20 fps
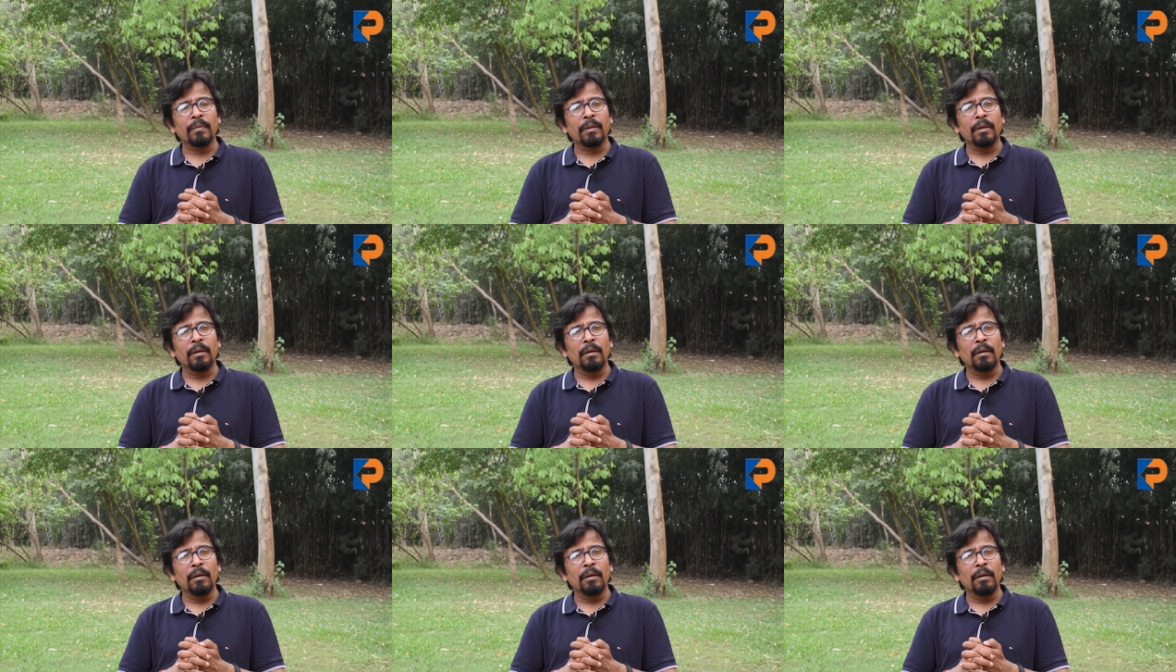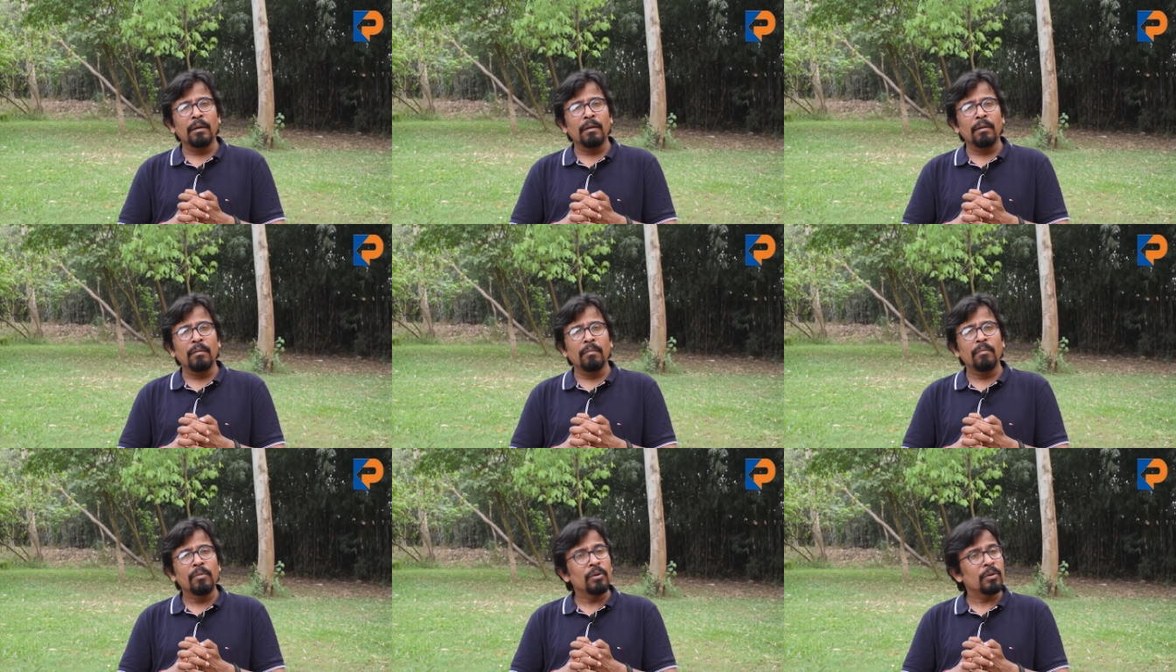
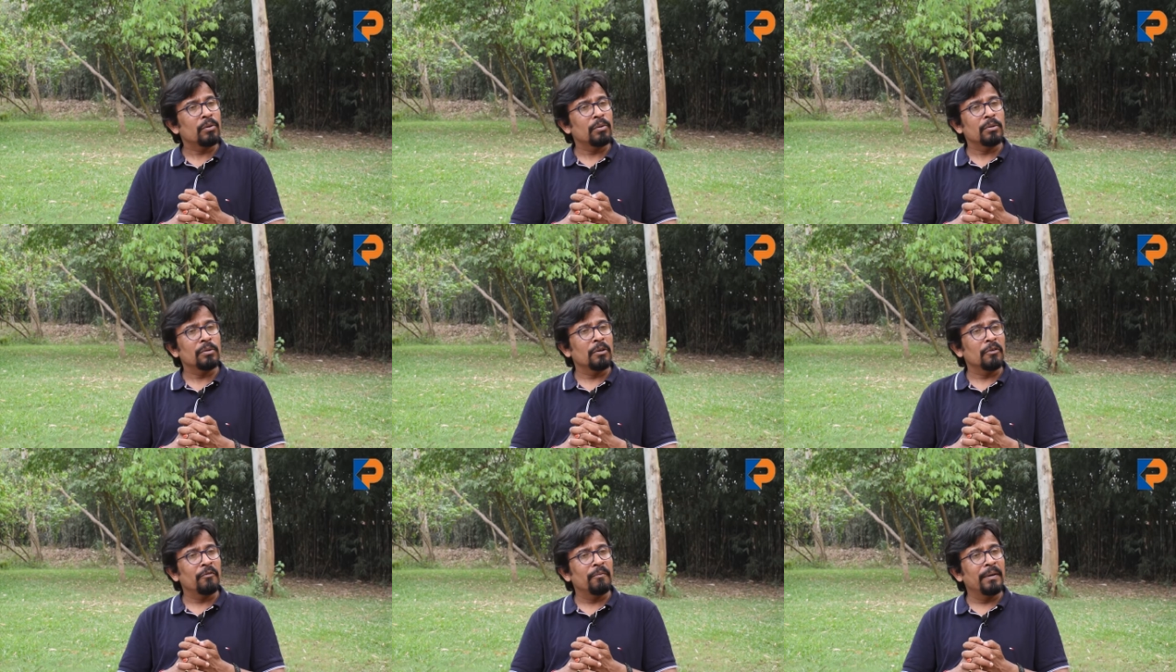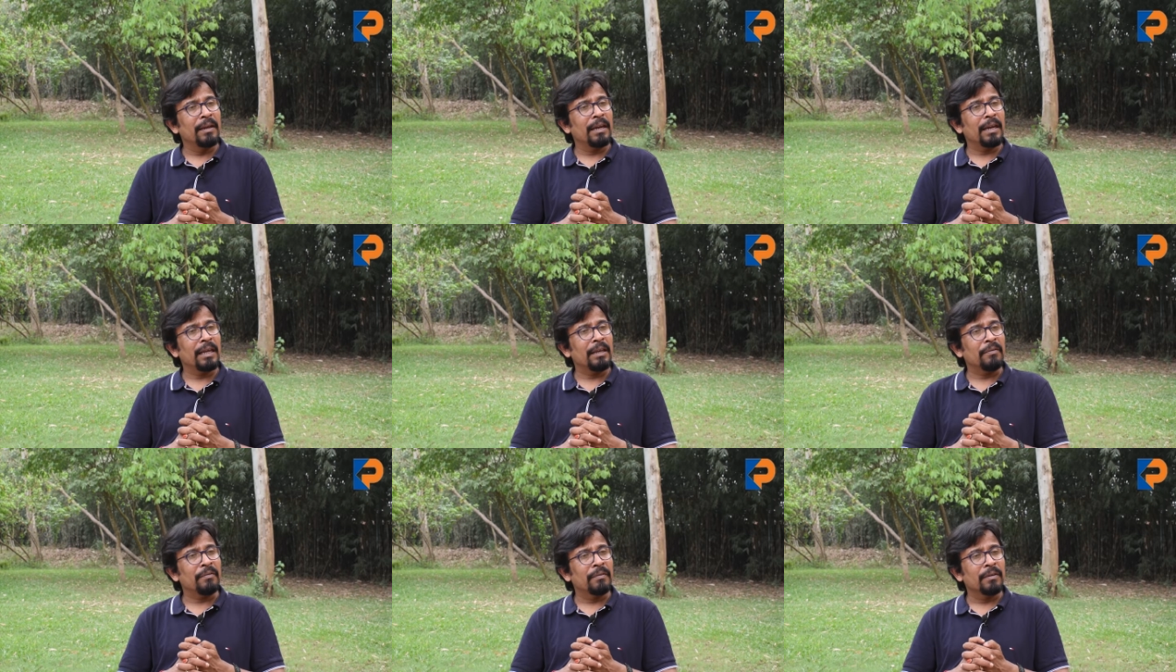mottos of my
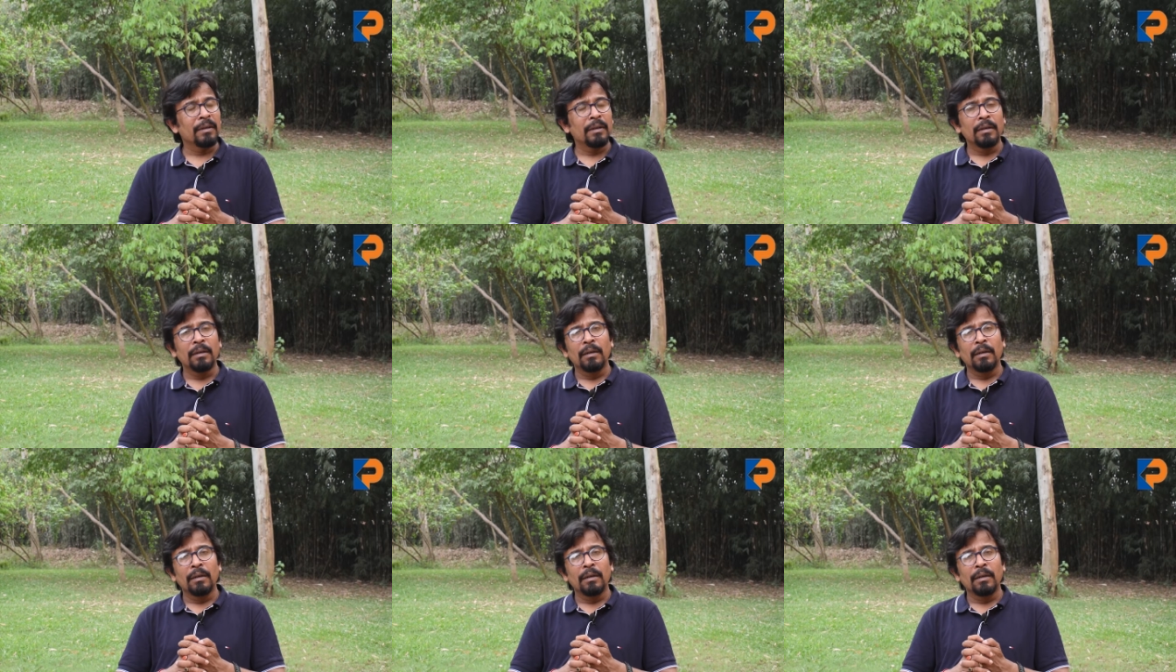life,